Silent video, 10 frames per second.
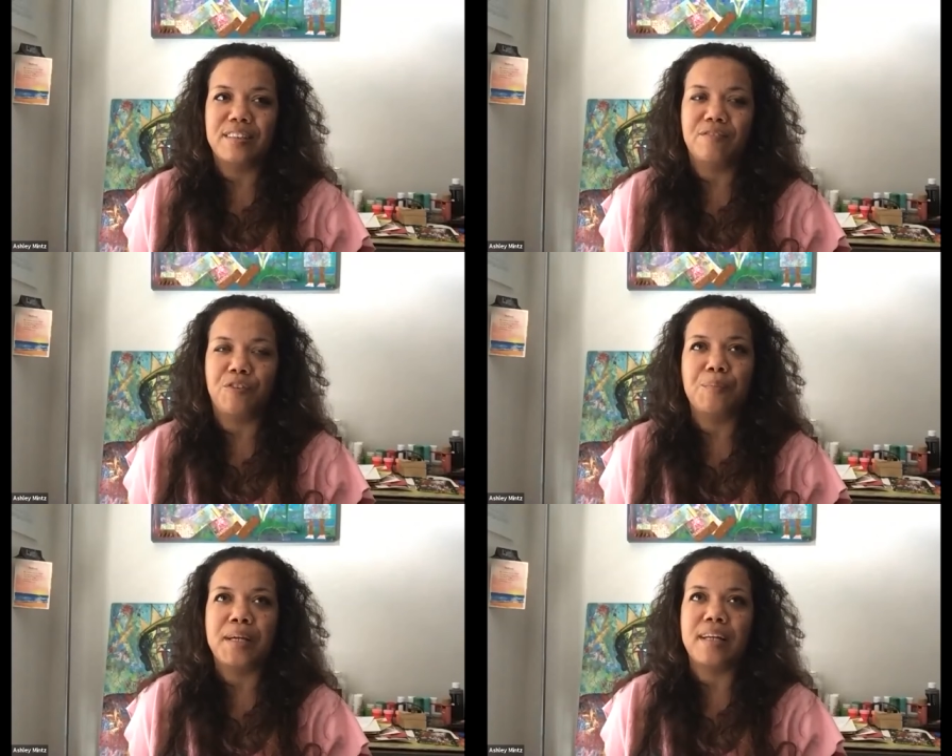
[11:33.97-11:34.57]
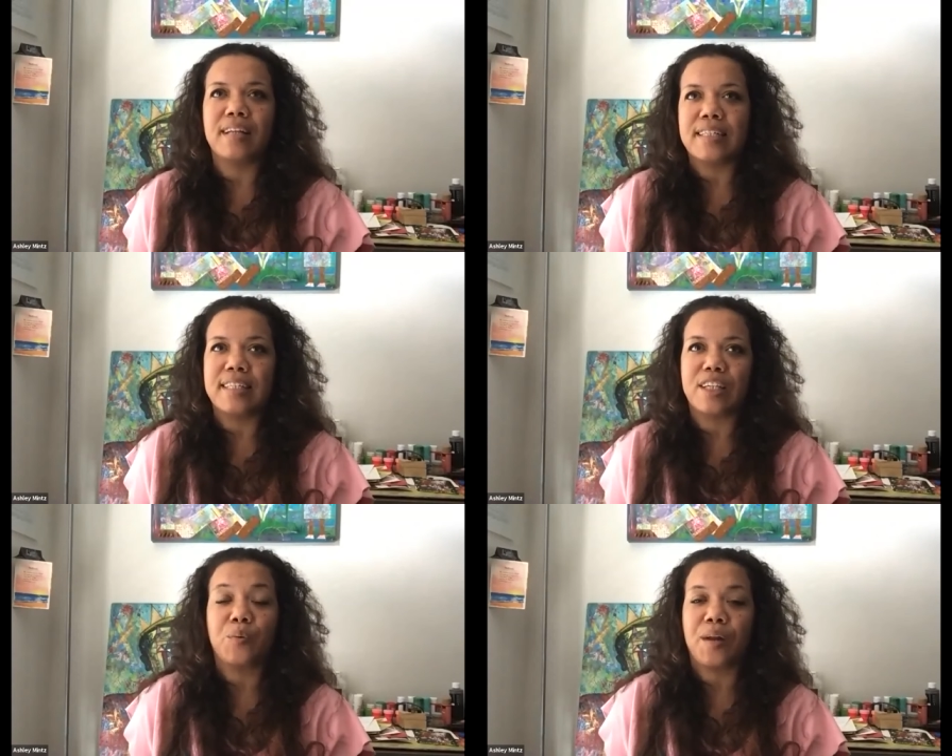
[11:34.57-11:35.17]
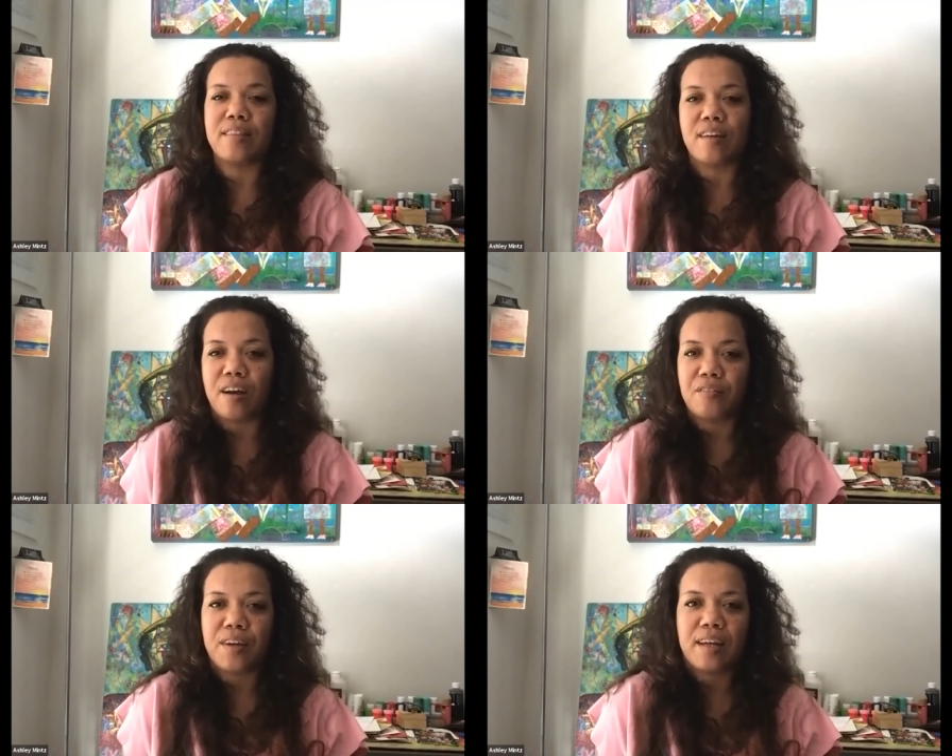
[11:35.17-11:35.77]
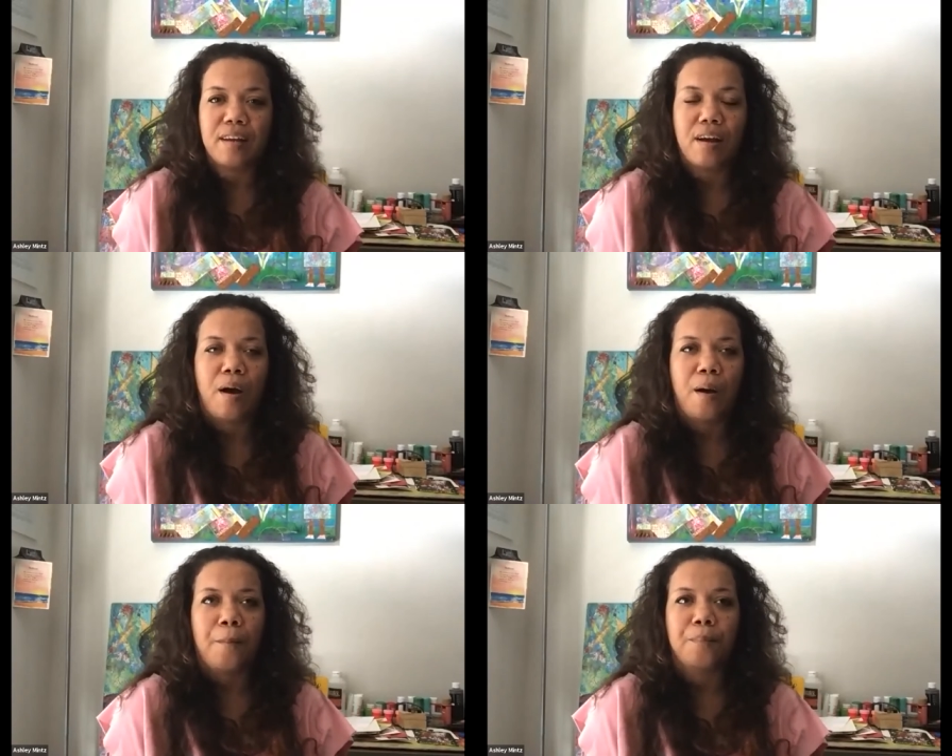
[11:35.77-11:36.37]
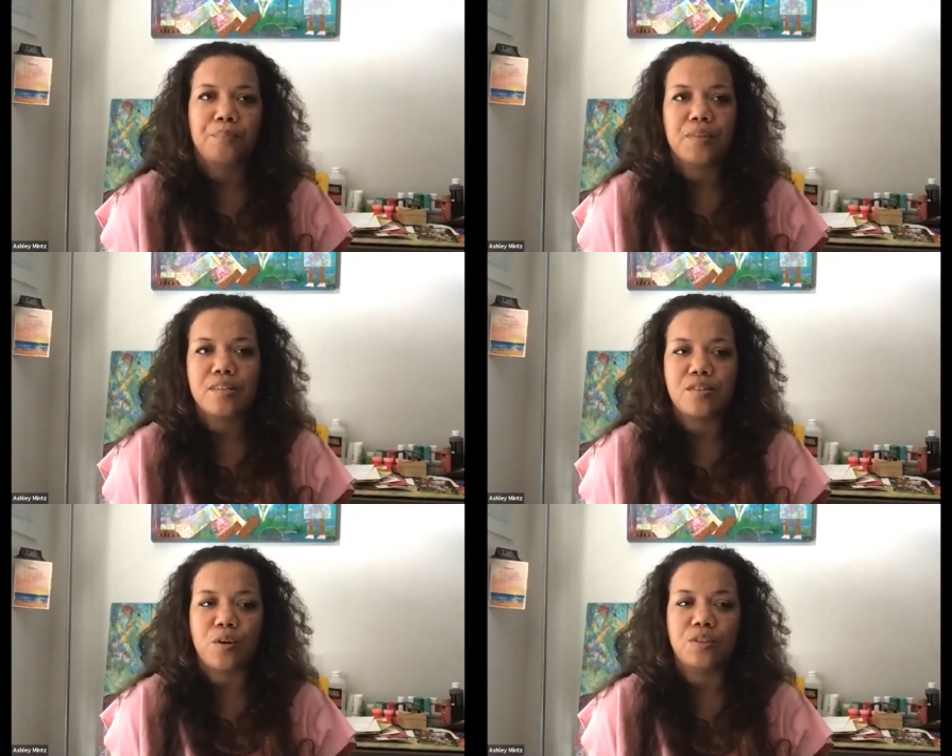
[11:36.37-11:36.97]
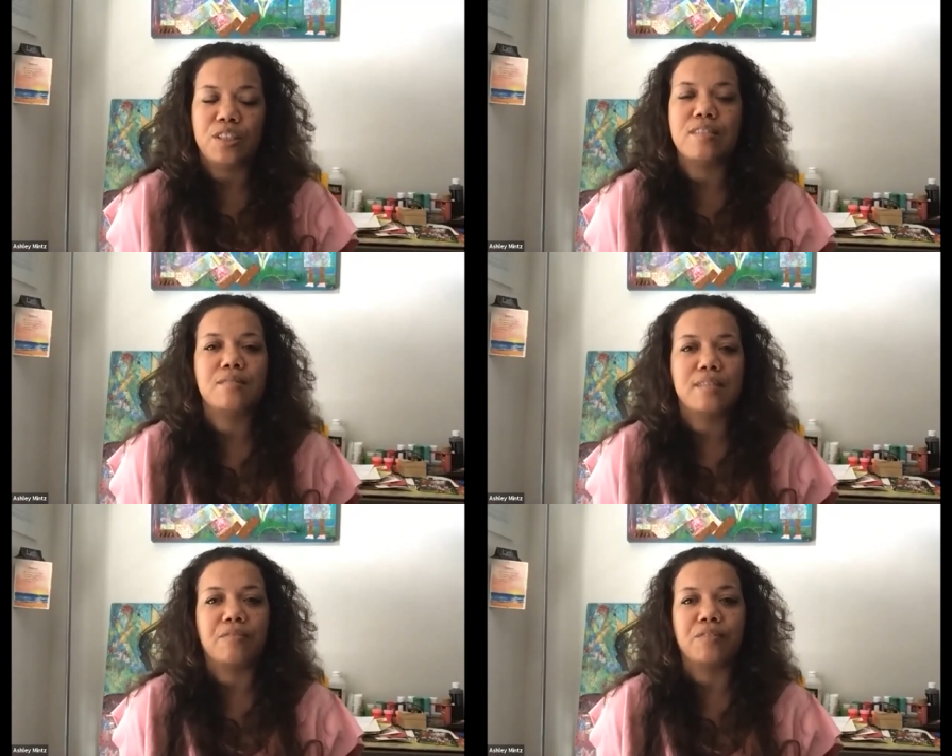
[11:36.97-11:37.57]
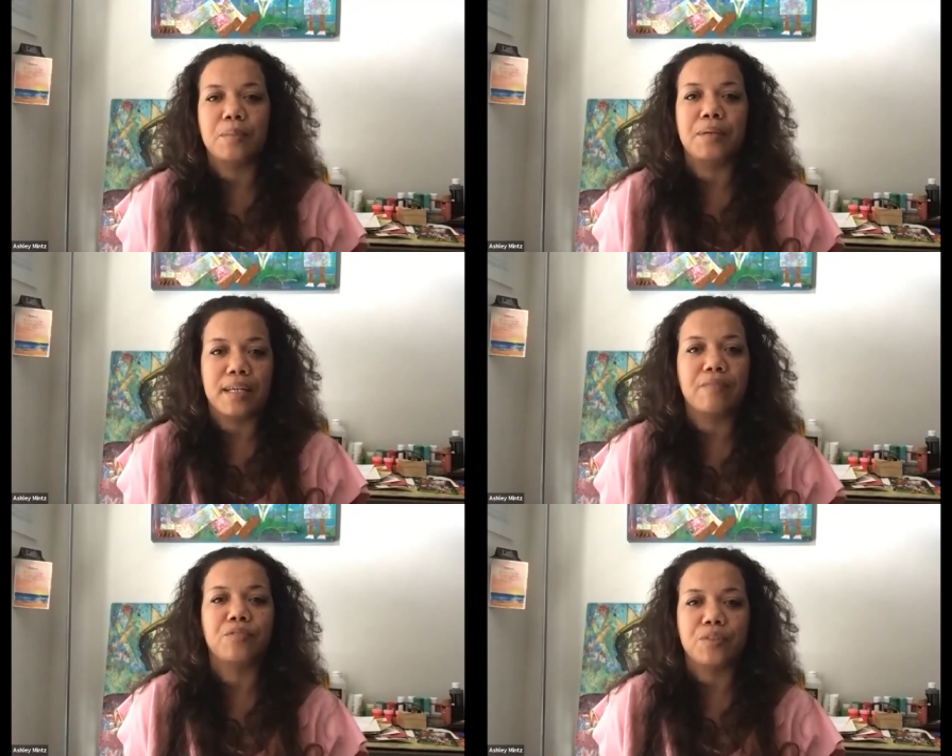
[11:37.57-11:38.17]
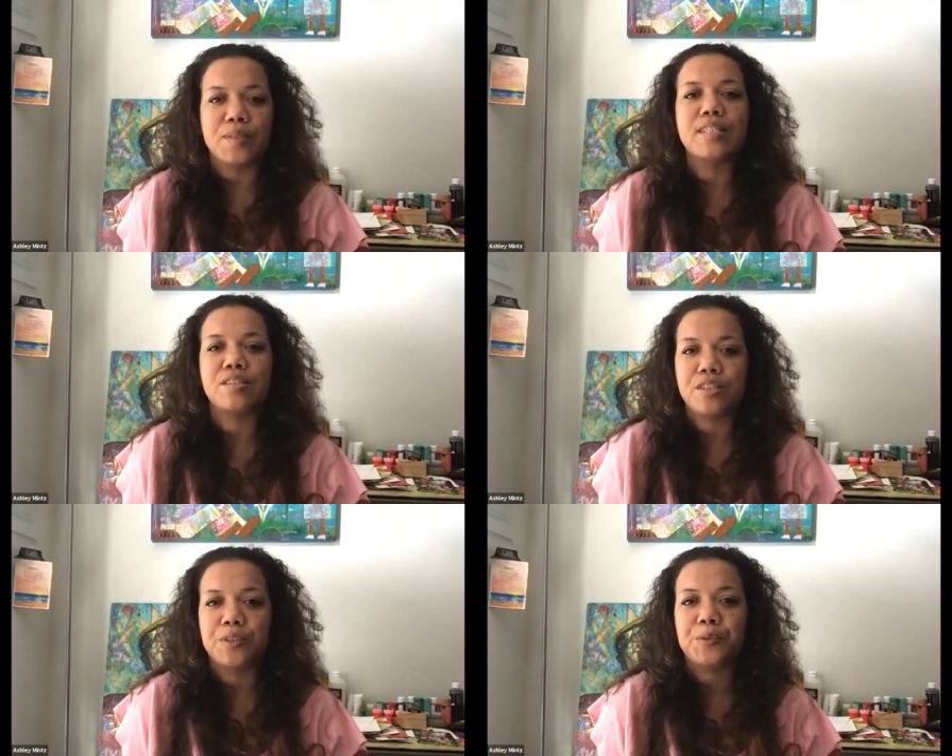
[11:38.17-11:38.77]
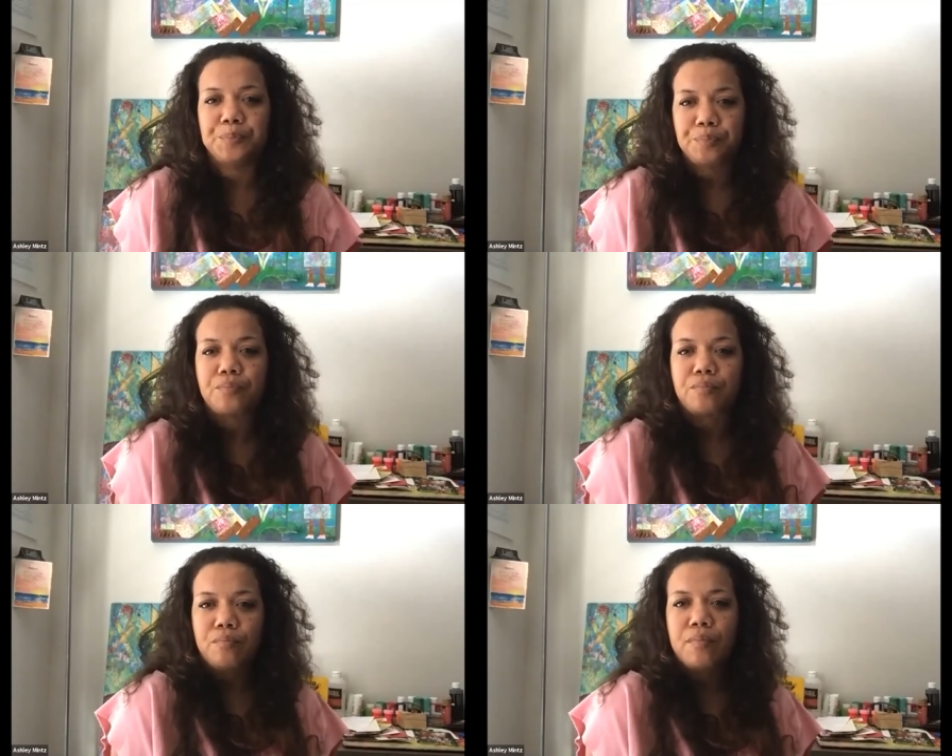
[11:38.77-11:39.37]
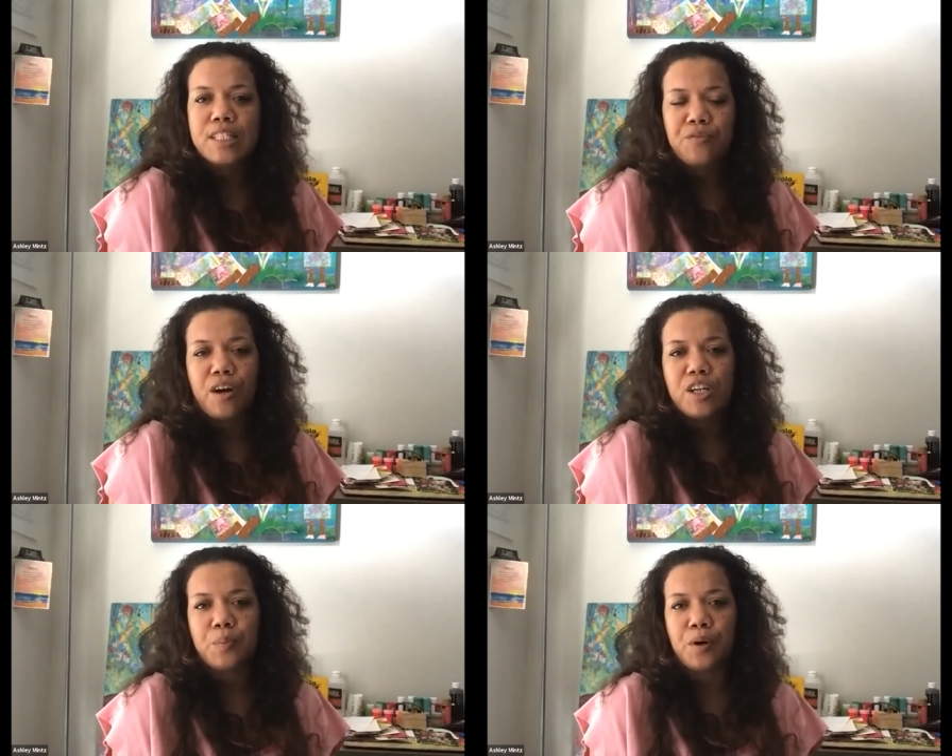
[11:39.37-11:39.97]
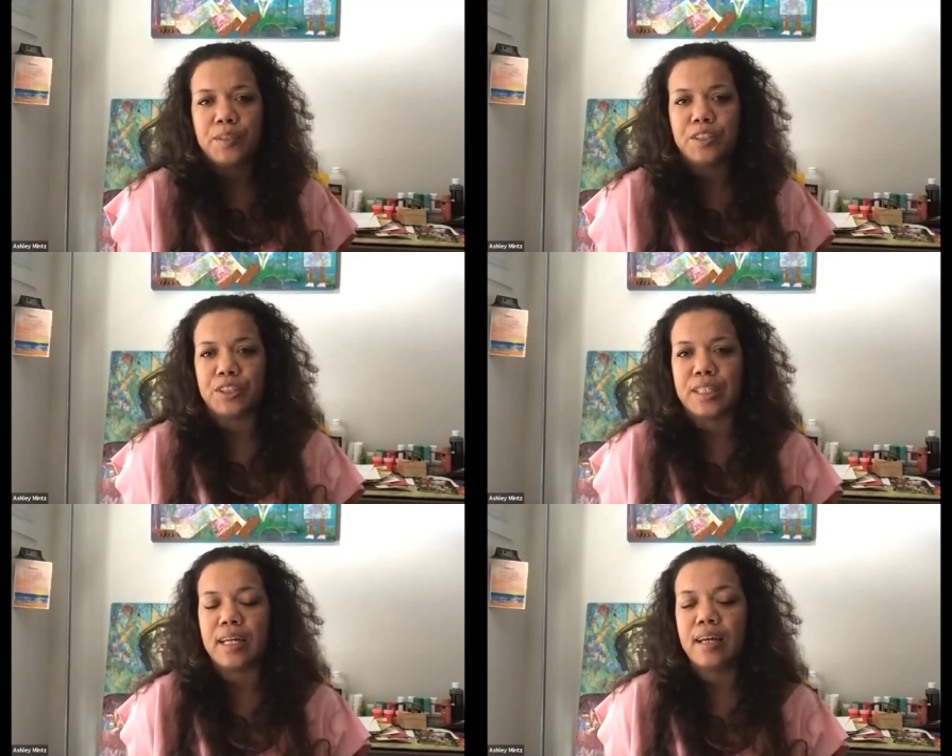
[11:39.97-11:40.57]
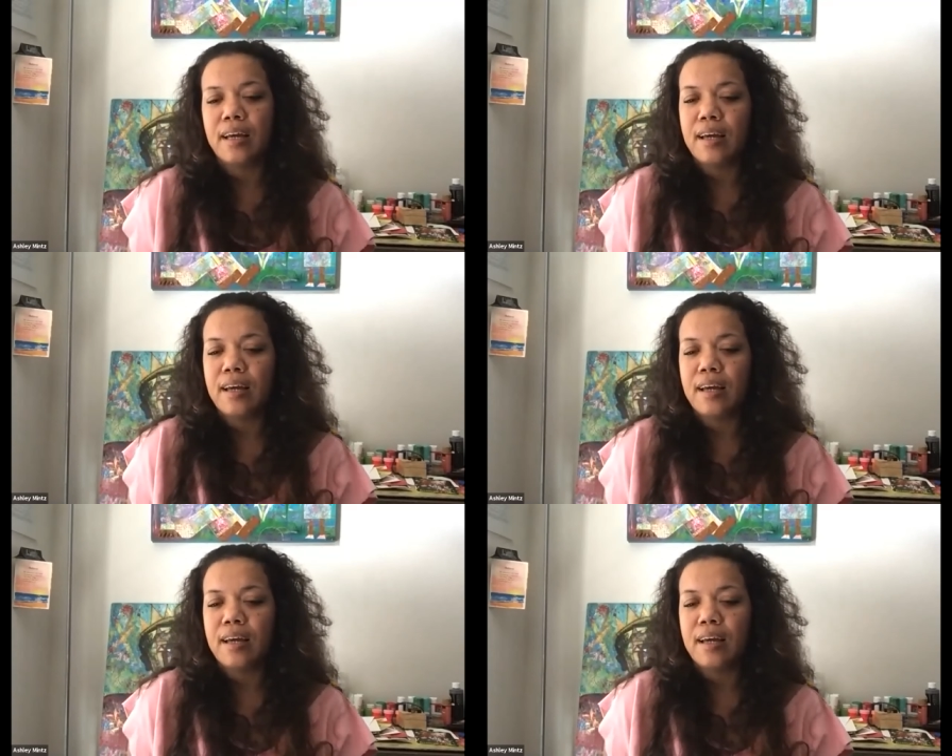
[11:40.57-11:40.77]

for me to like tell her what I thought of it. So she's definitely a big influence too, as far as poetry.